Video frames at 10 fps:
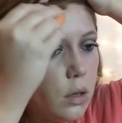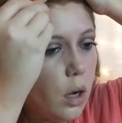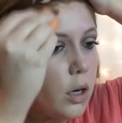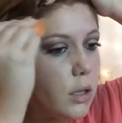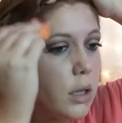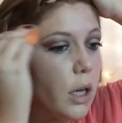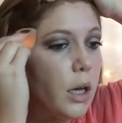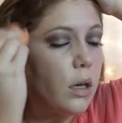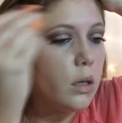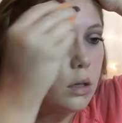
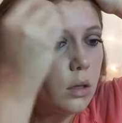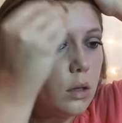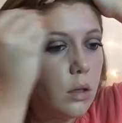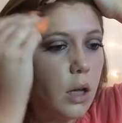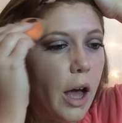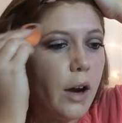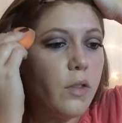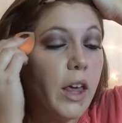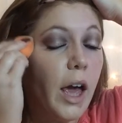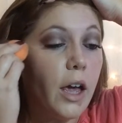honestly. I
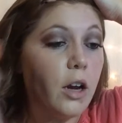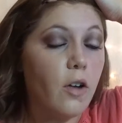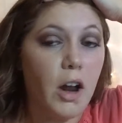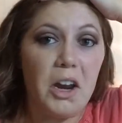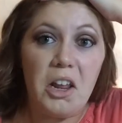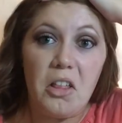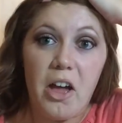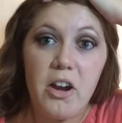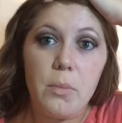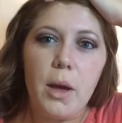don't think I could have gone any
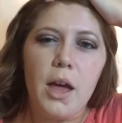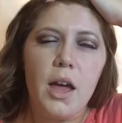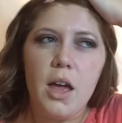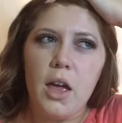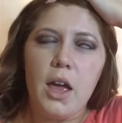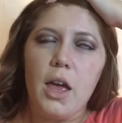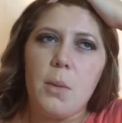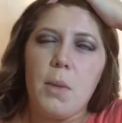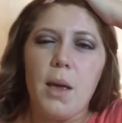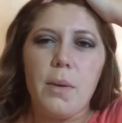lighter, but
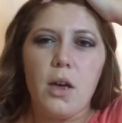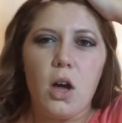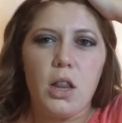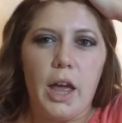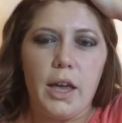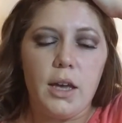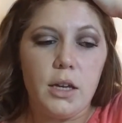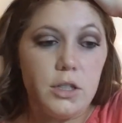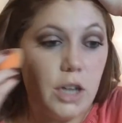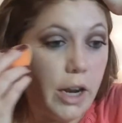it maybe gone
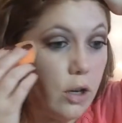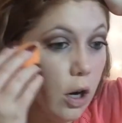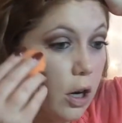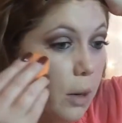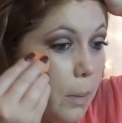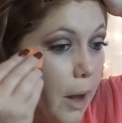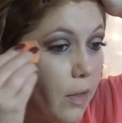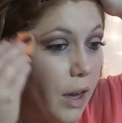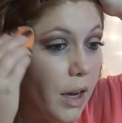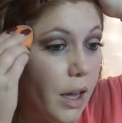a shade darker,
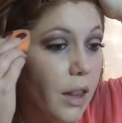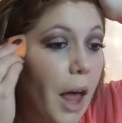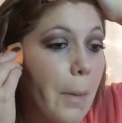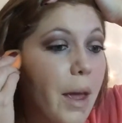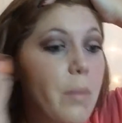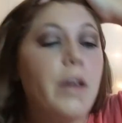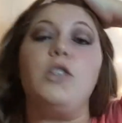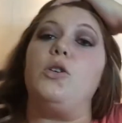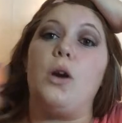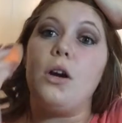but then again, that may have been
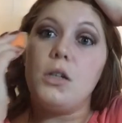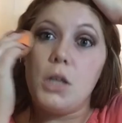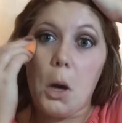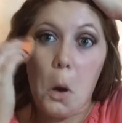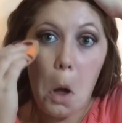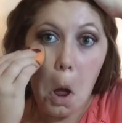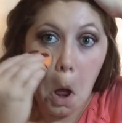too dark, so